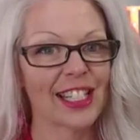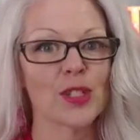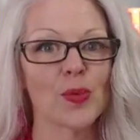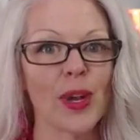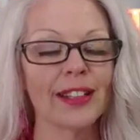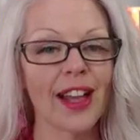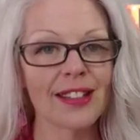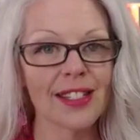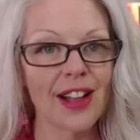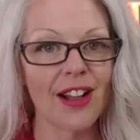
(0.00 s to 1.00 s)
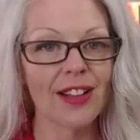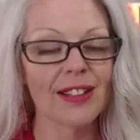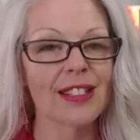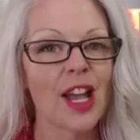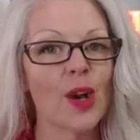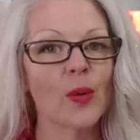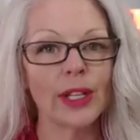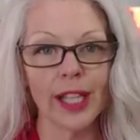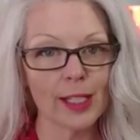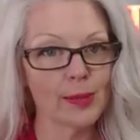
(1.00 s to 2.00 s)
Because weight loss stalls,
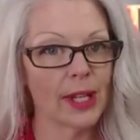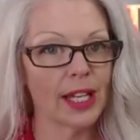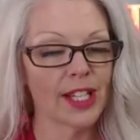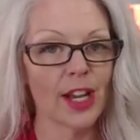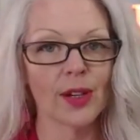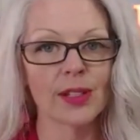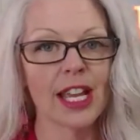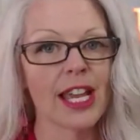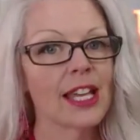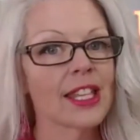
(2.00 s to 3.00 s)
weight loss plateaus,